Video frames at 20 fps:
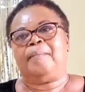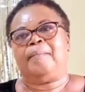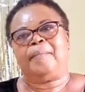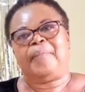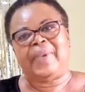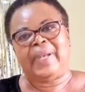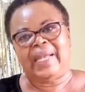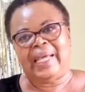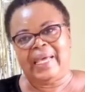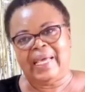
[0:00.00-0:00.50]

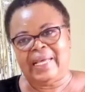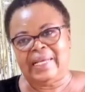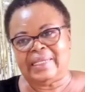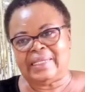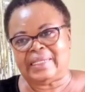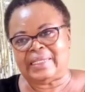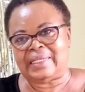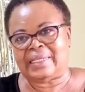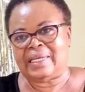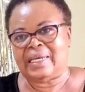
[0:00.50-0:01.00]

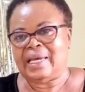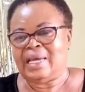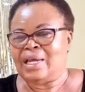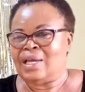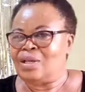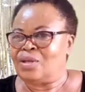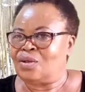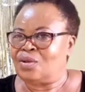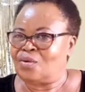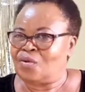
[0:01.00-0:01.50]
Please
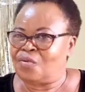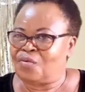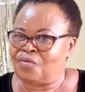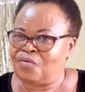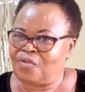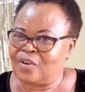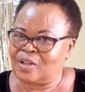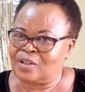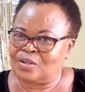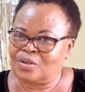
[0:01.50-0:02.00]
don't
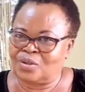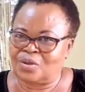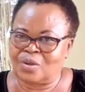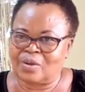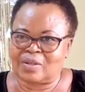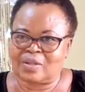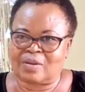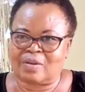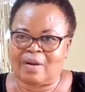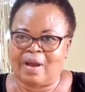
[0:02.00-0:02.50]
fail to
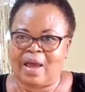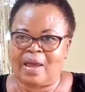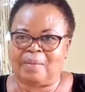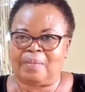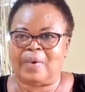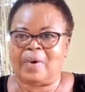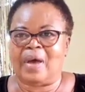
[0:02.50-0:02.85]
subscribe,